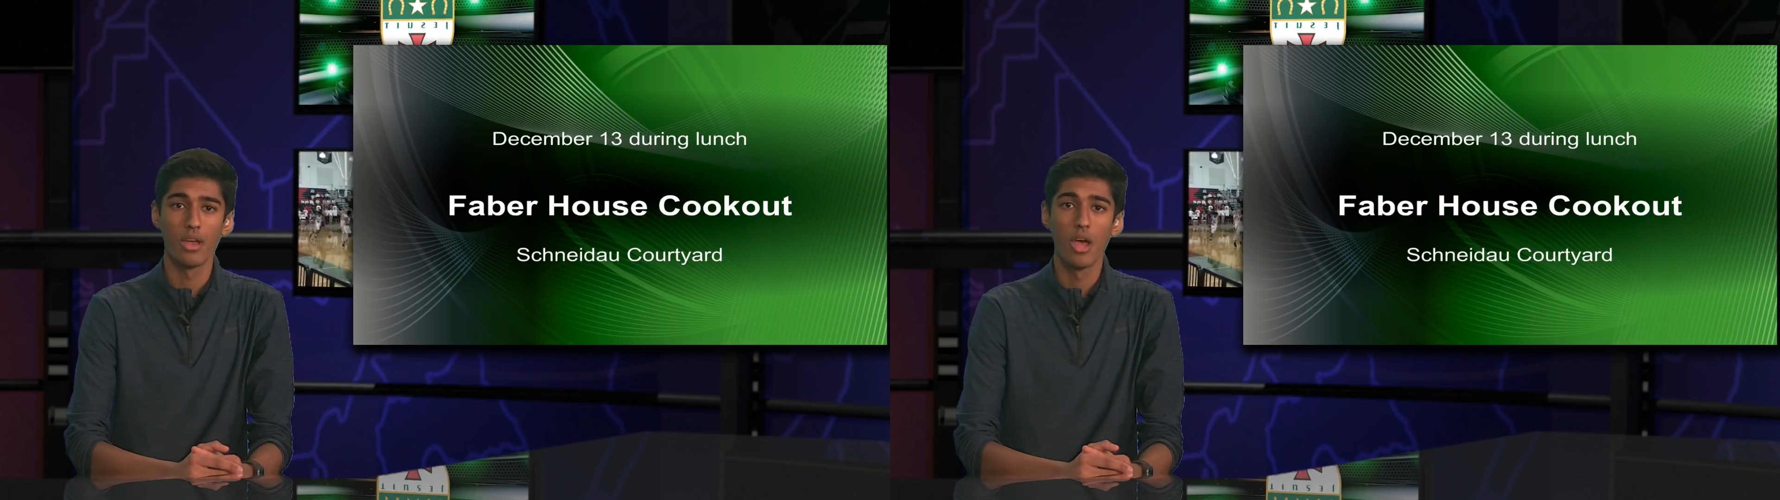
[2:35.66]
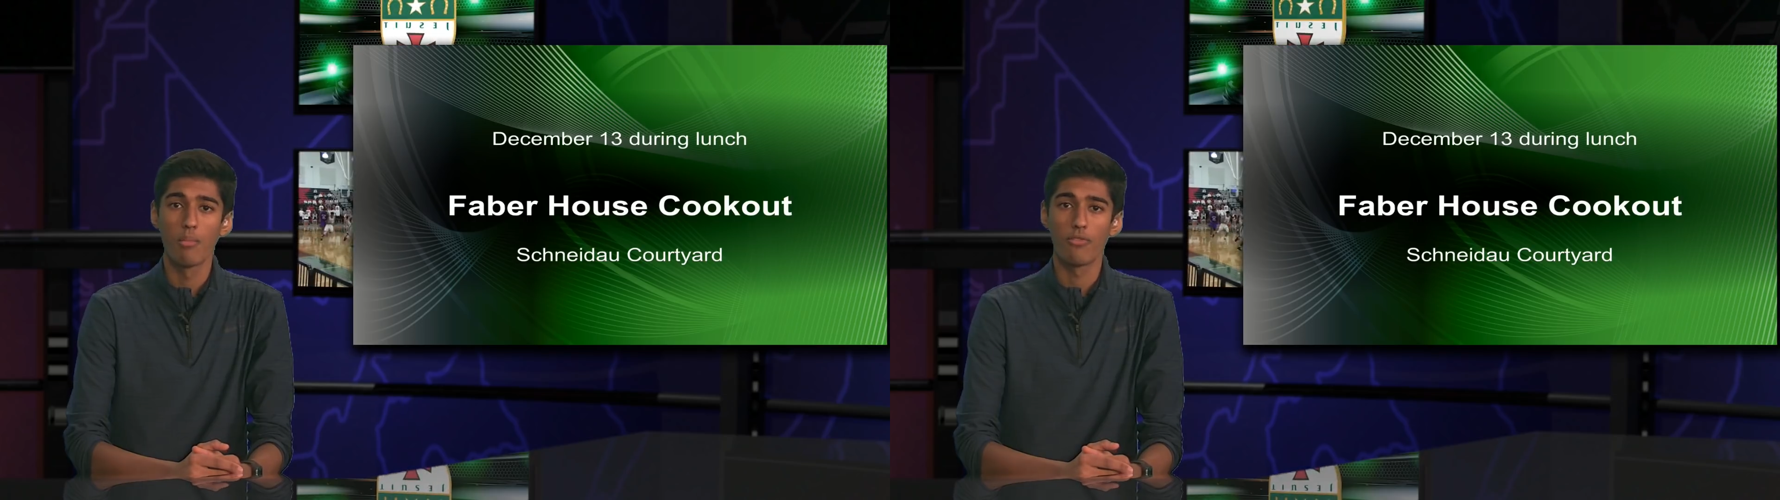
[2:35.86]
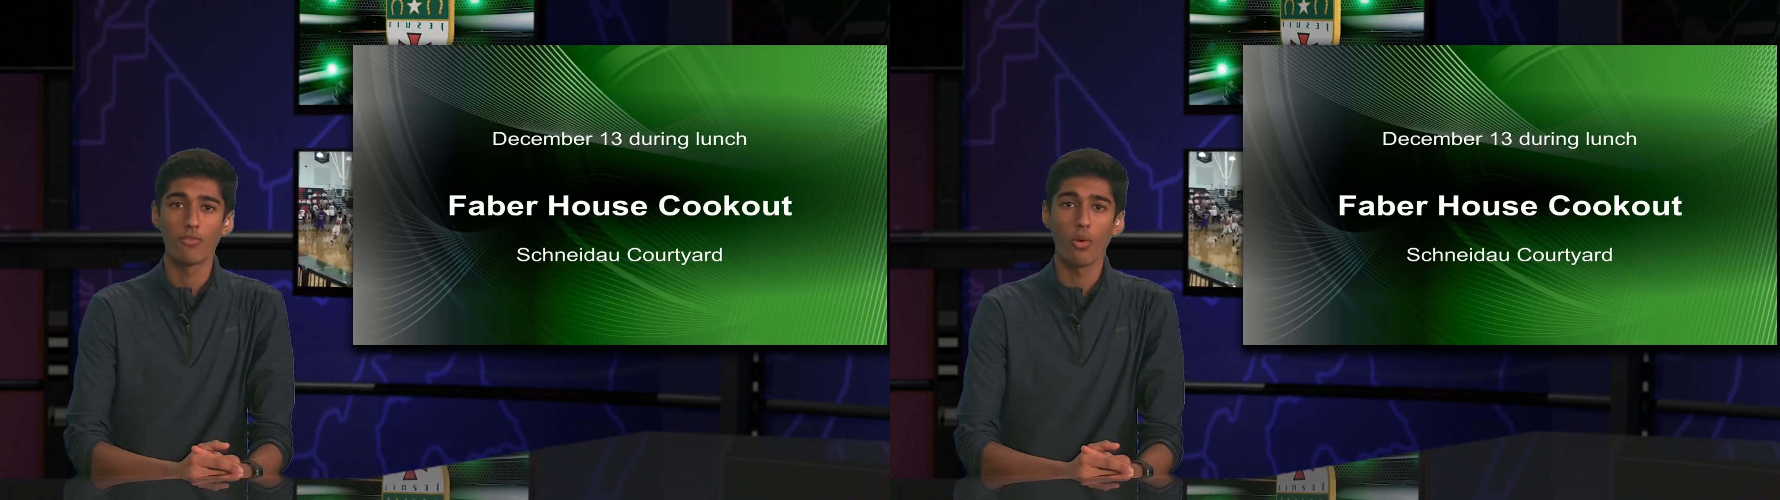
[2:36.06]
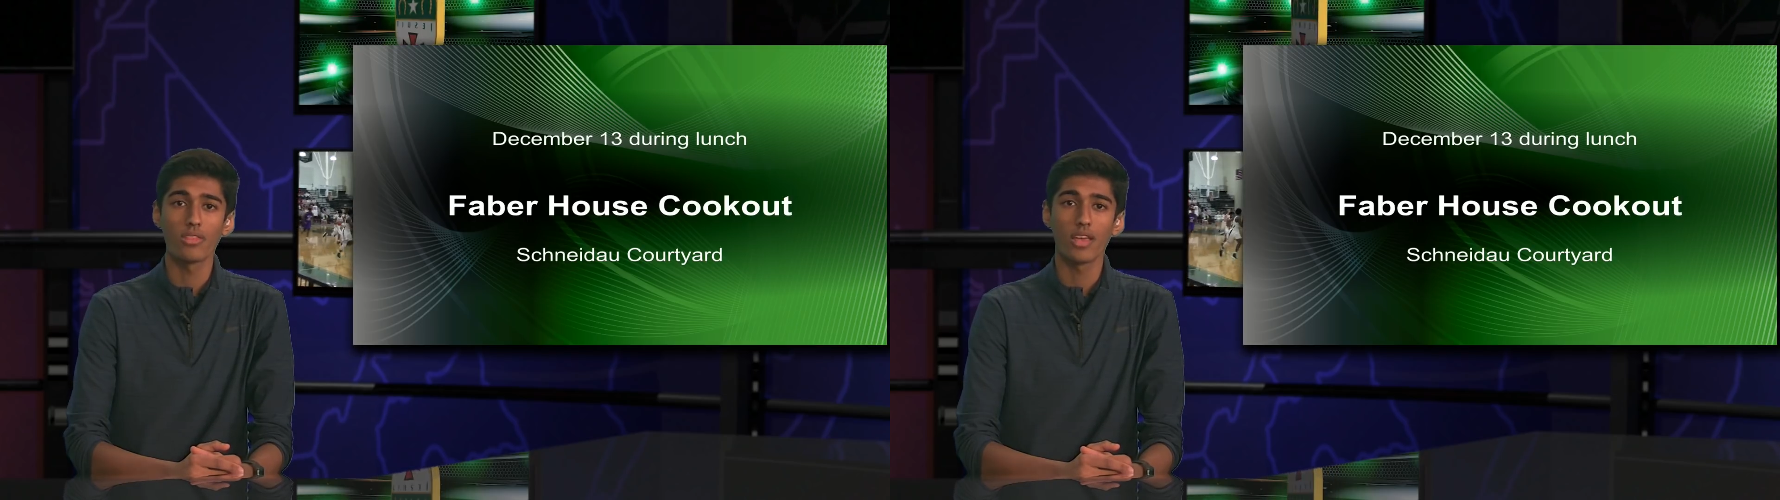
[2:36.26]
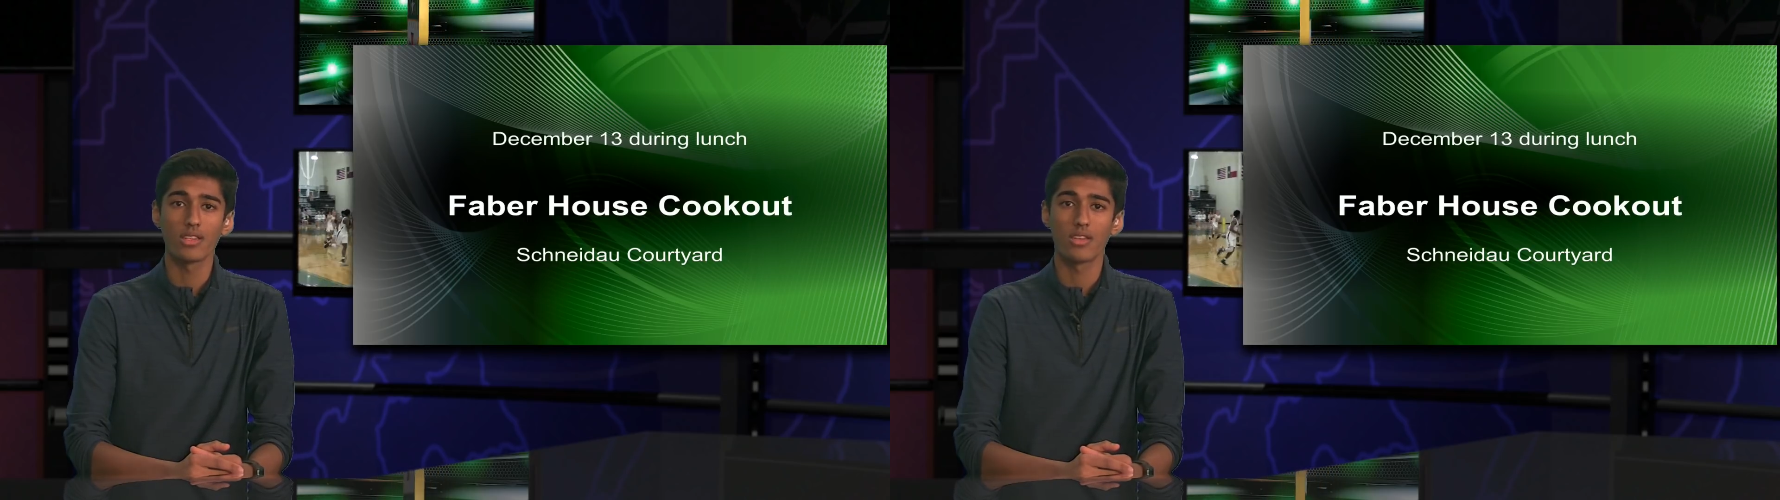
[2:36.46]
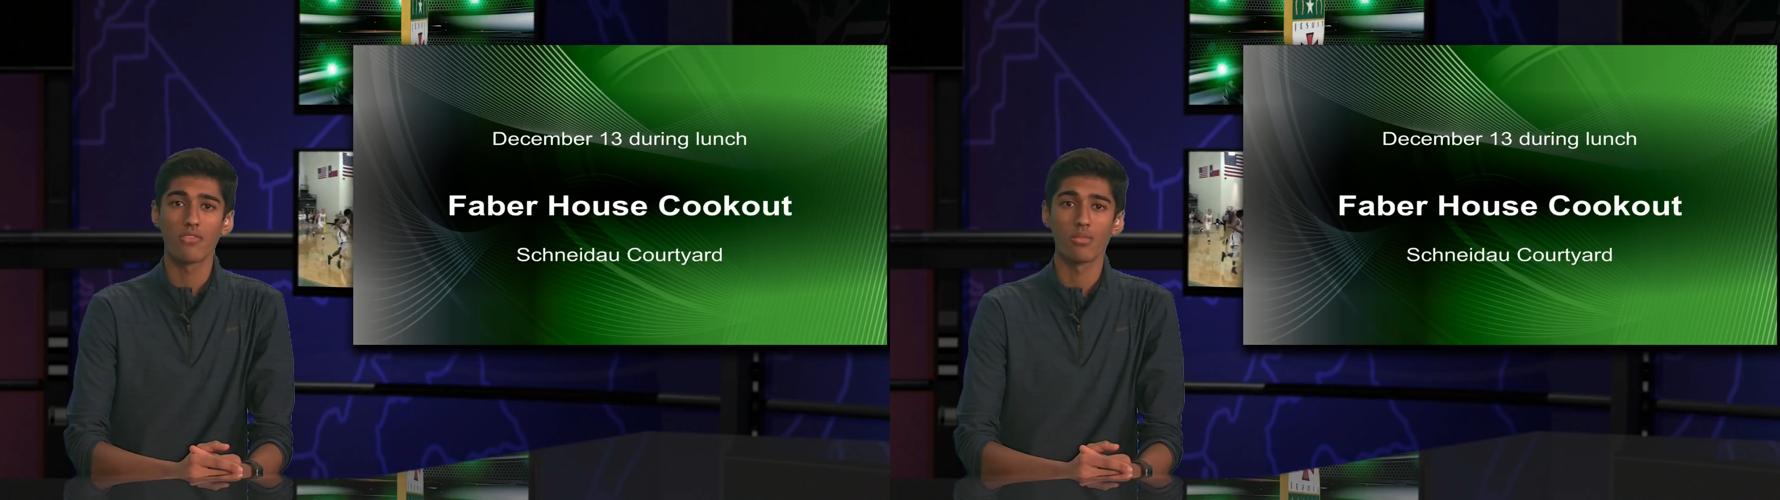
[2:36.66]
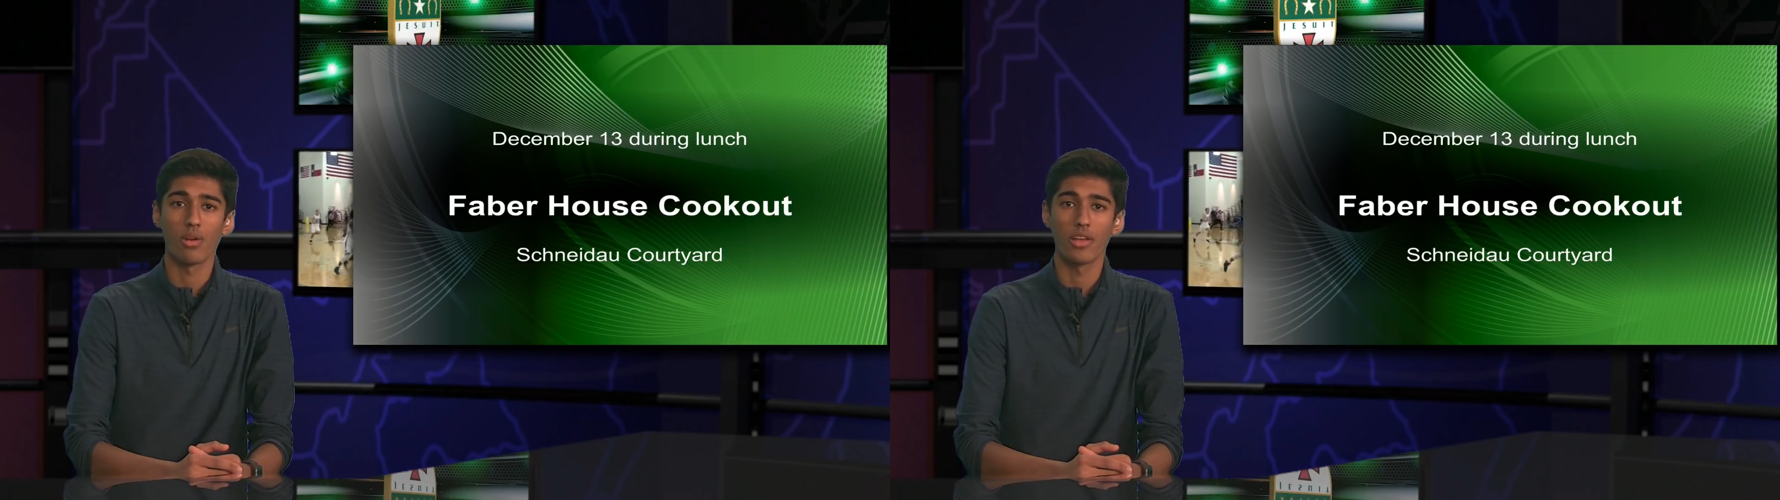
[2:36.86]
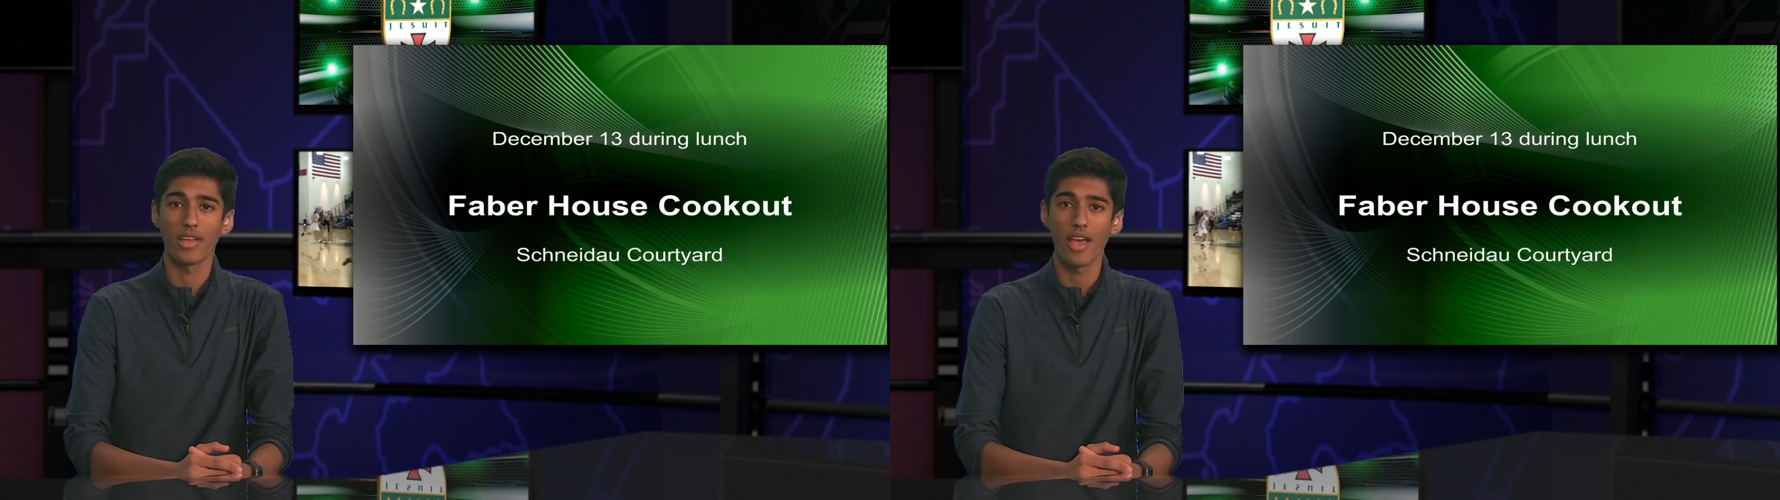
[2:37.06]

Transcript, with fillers: Before Thanksgiving break,